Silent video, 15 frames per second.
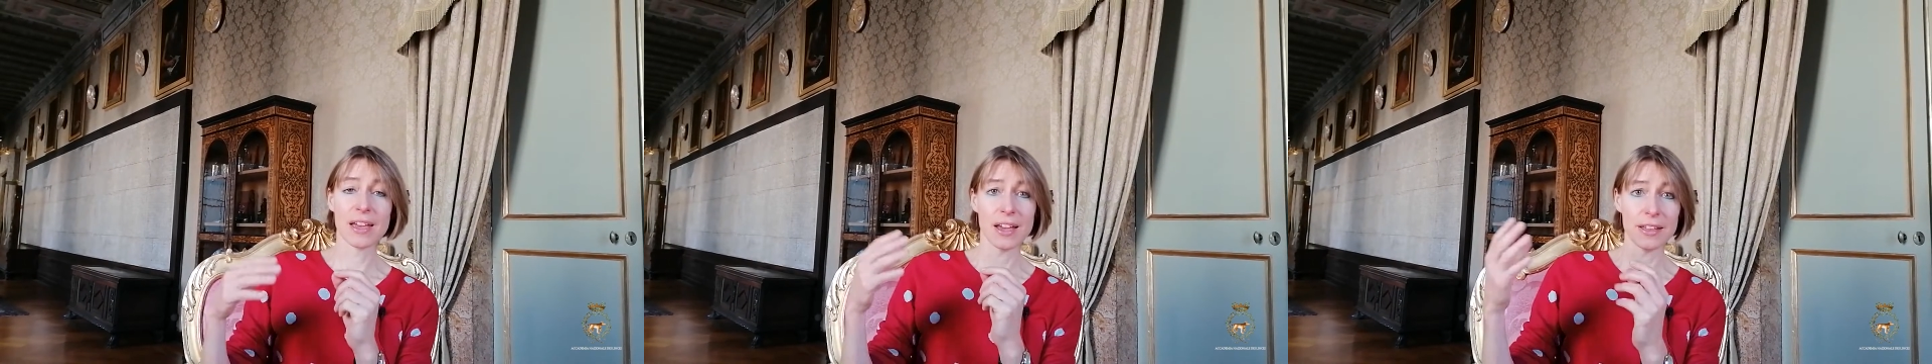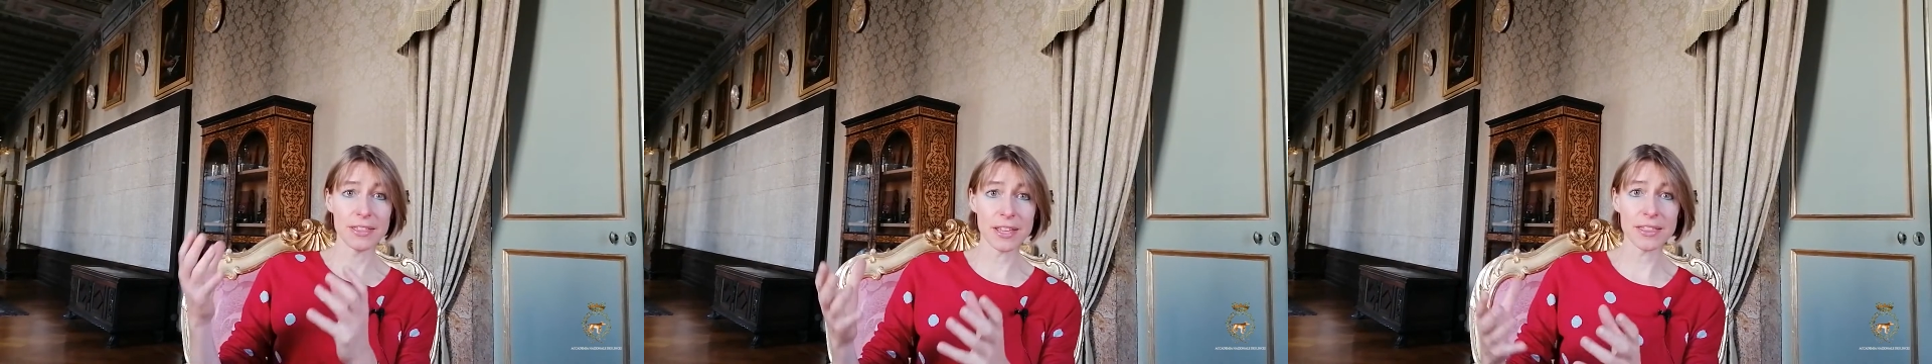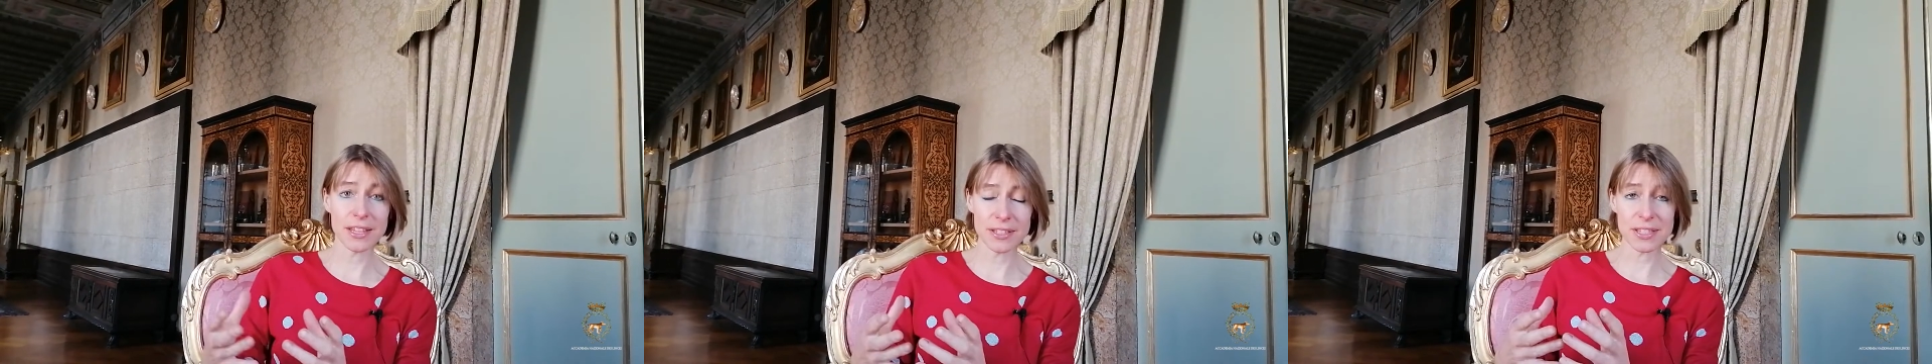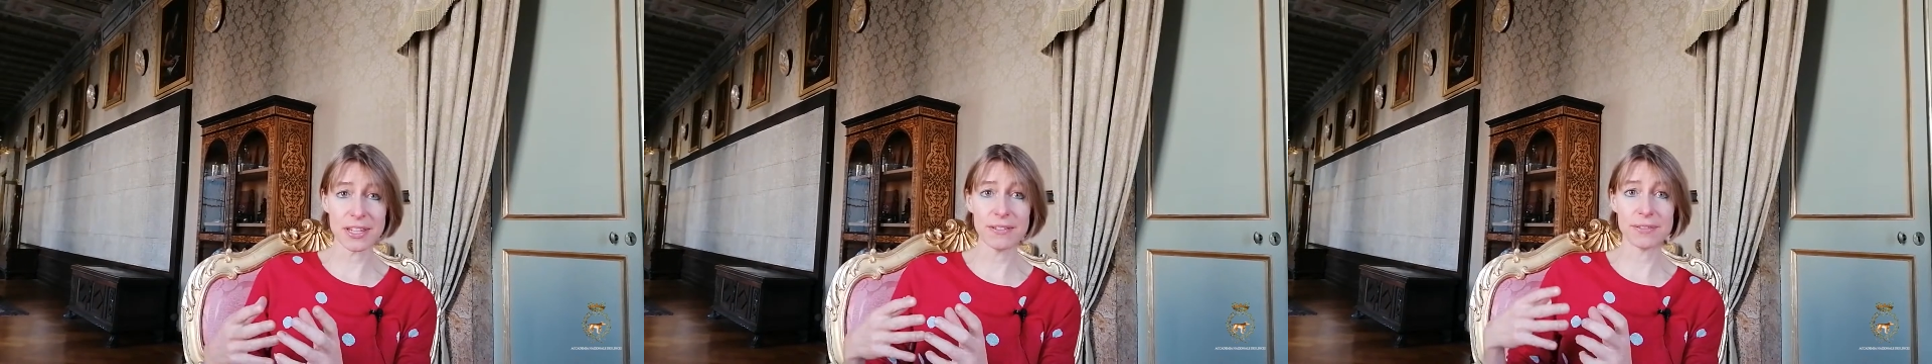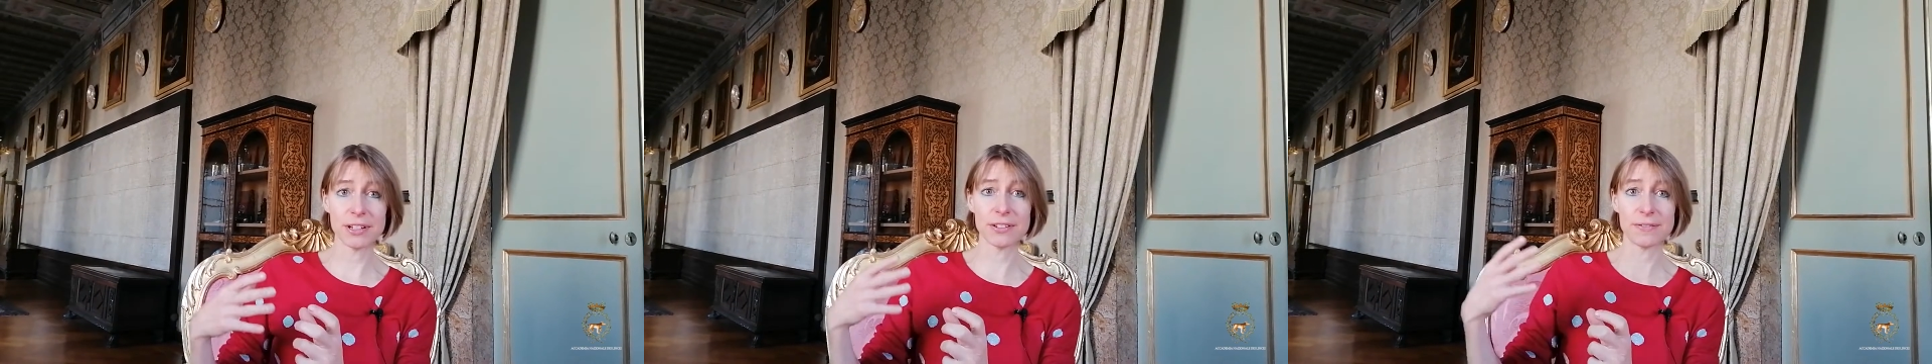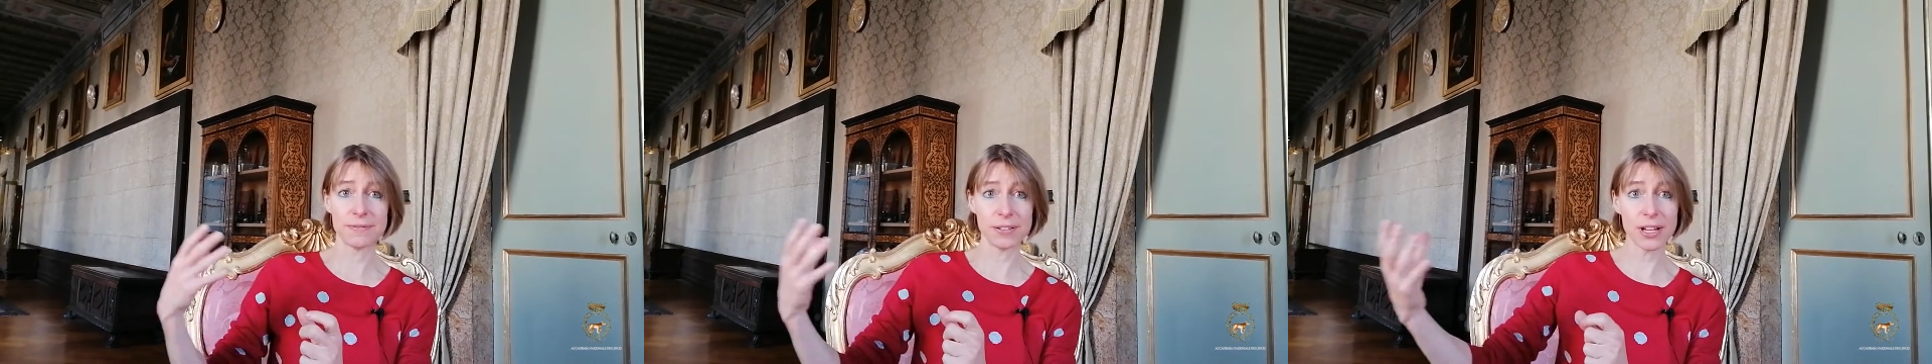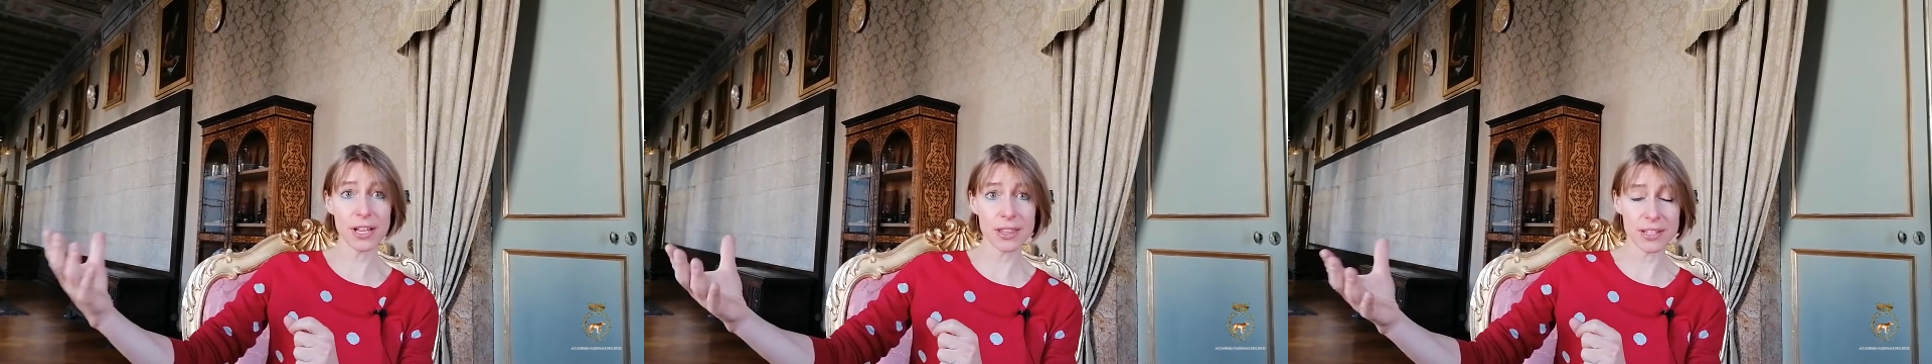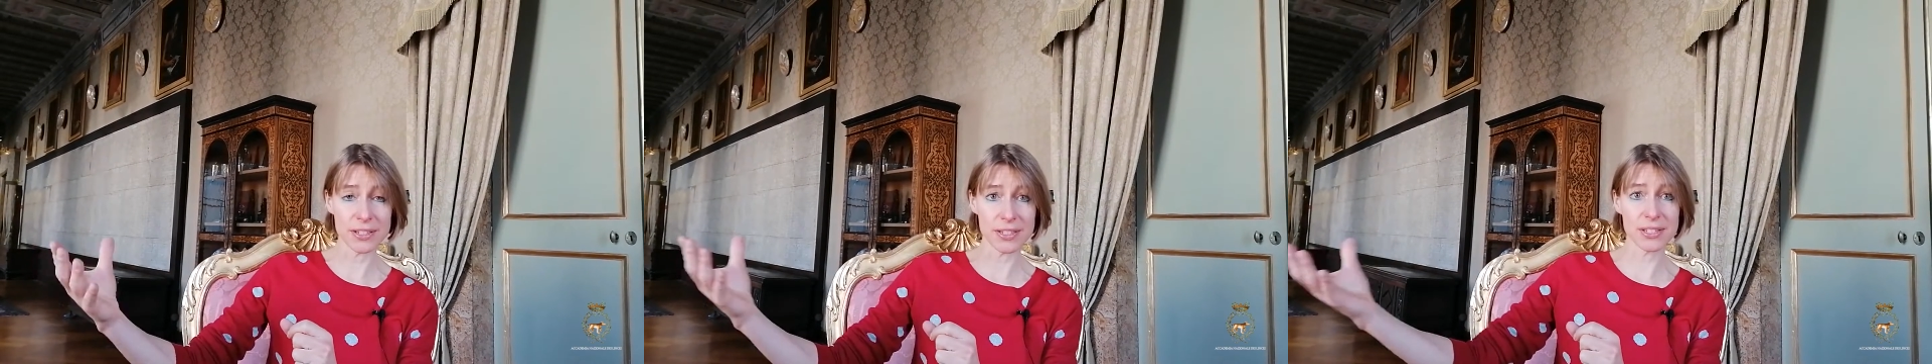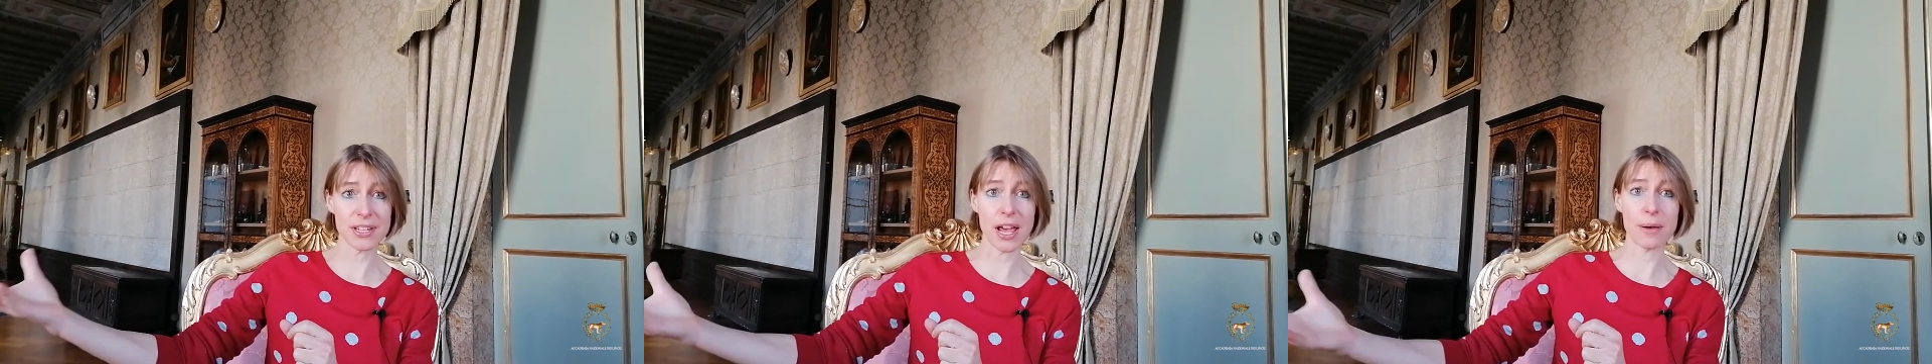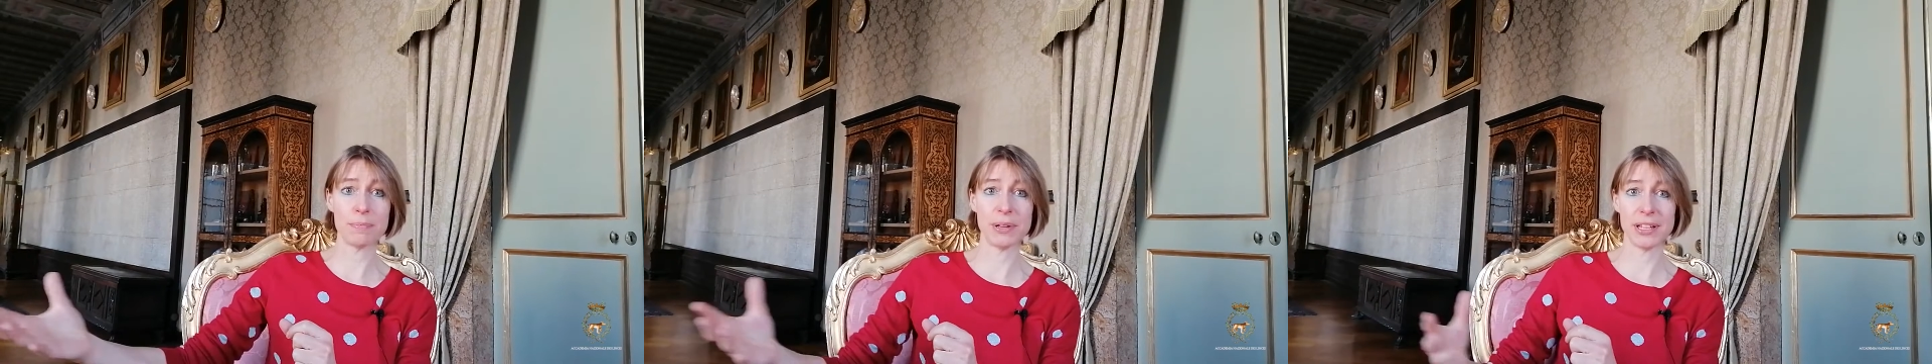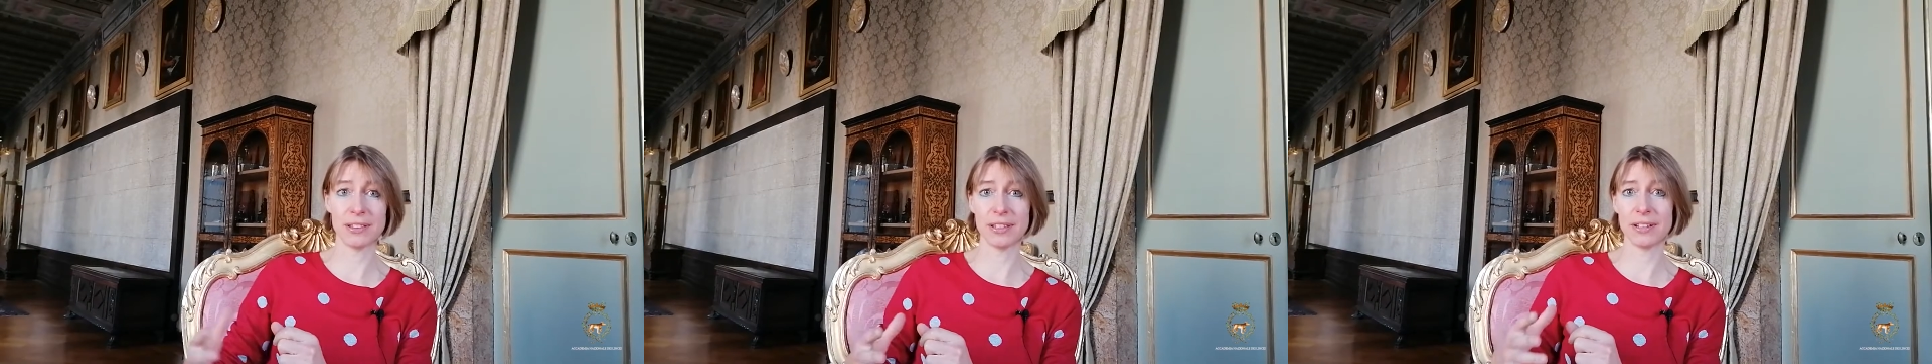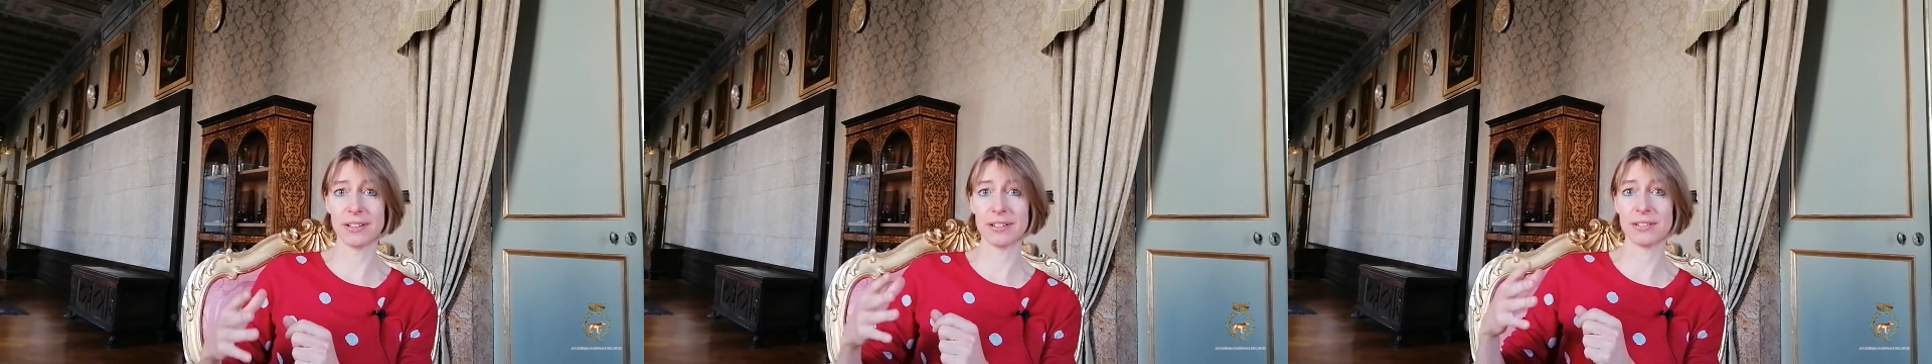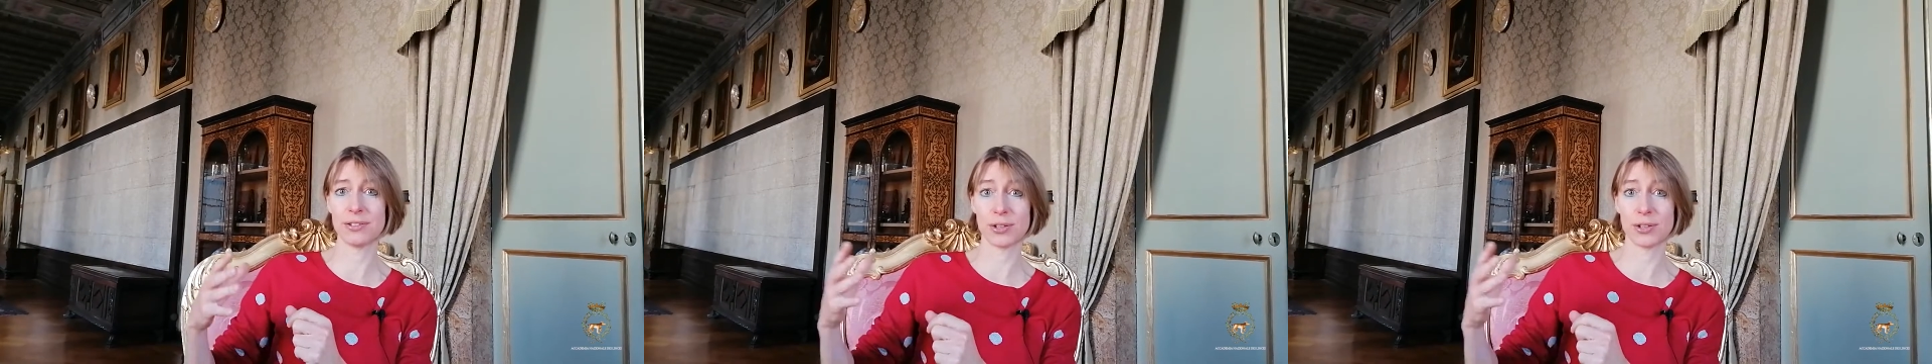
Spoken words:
And then there's even a further step in the